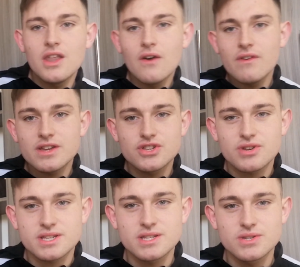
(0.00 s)
Another
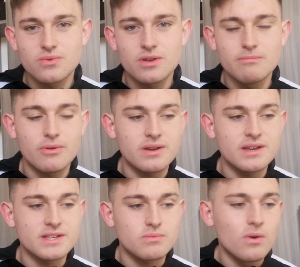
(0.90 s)
interesting talking point
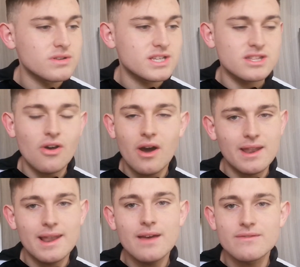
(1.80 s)
is, what
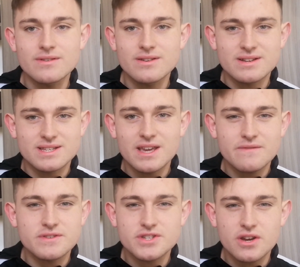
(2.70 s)
starting 11 does
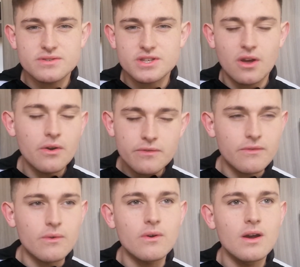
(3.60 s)
Nathan Jones go
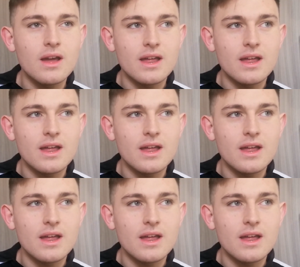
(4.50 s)
for?